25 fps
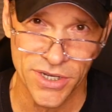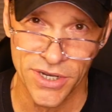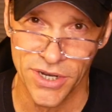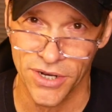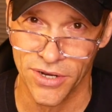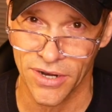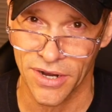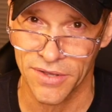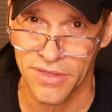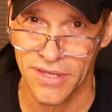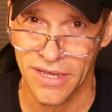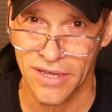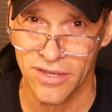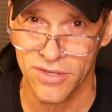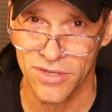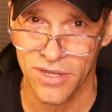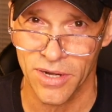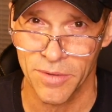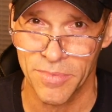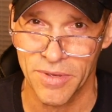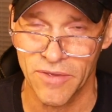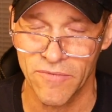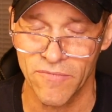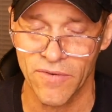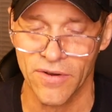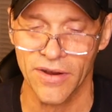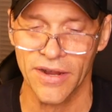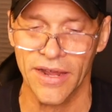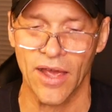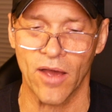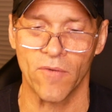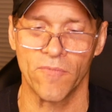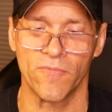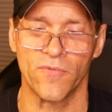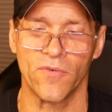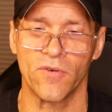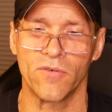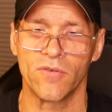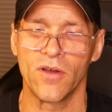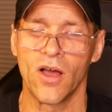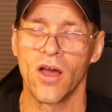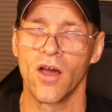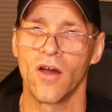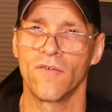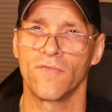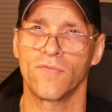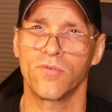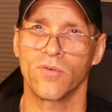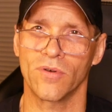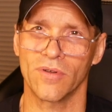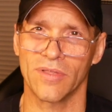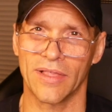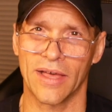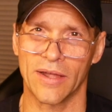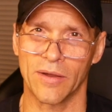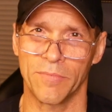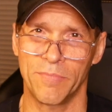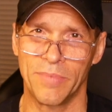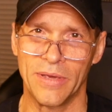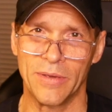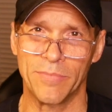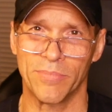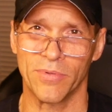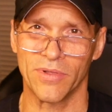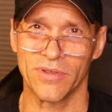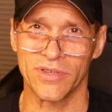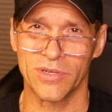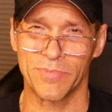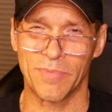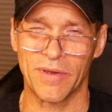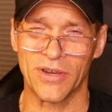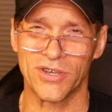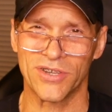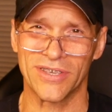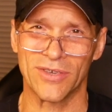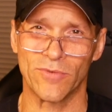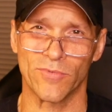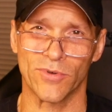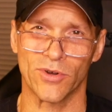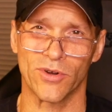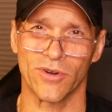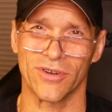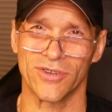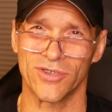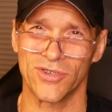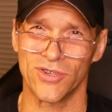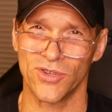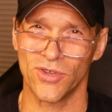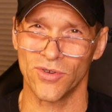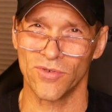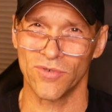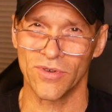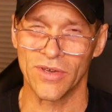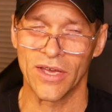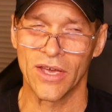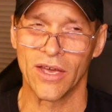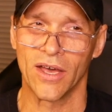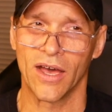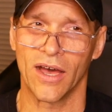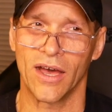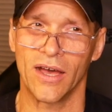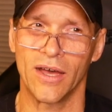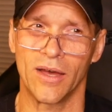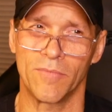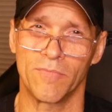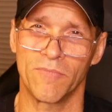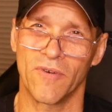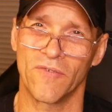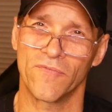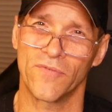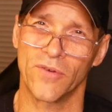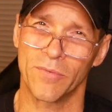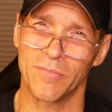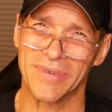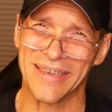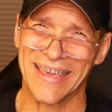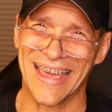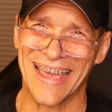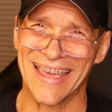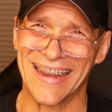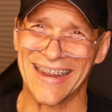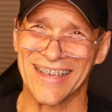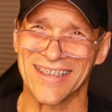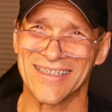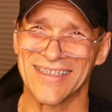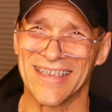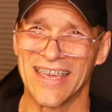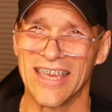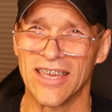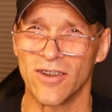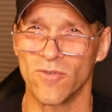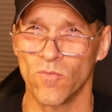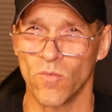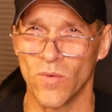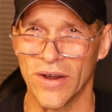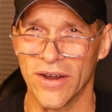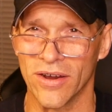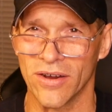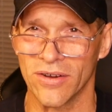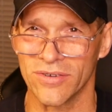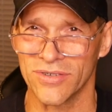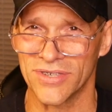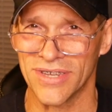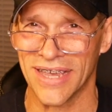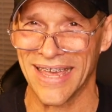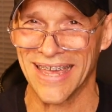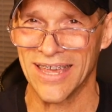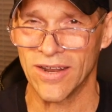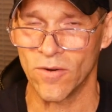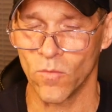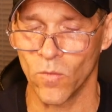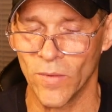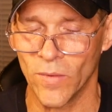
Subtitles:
here. I think it's going to be very helpful for a lot of people, especially in regards to foot mechanics and where's and